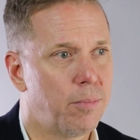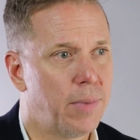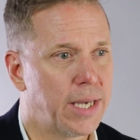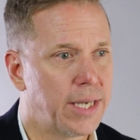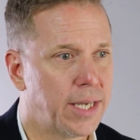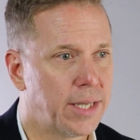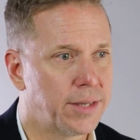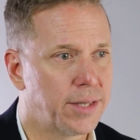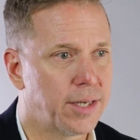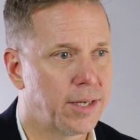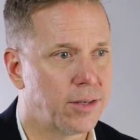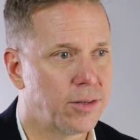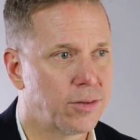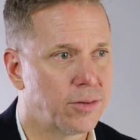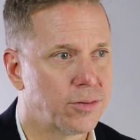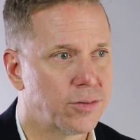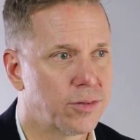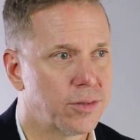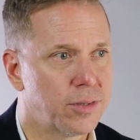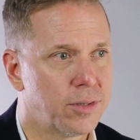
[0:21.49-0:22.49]
making
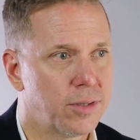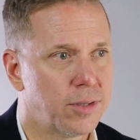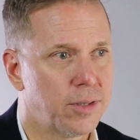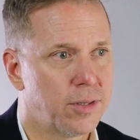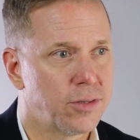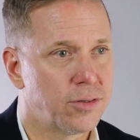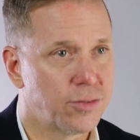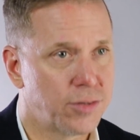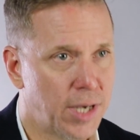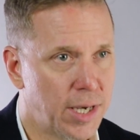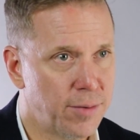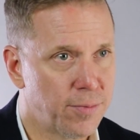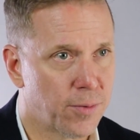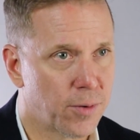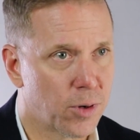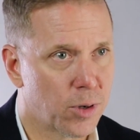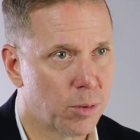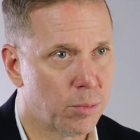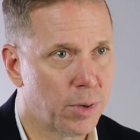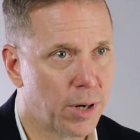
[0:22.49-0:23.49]
things
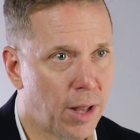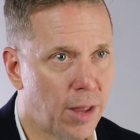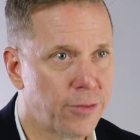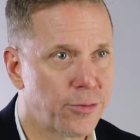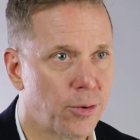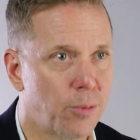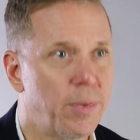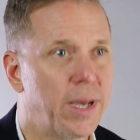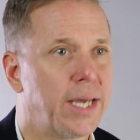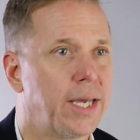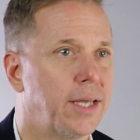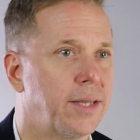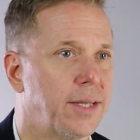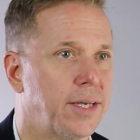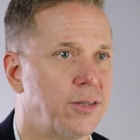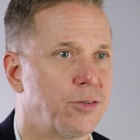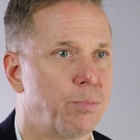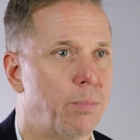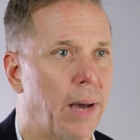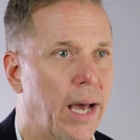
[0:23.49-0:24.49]
safer, but also making
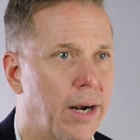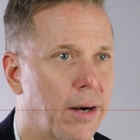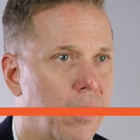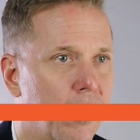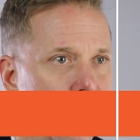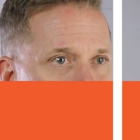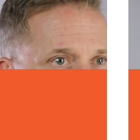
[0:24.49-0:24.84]
things better.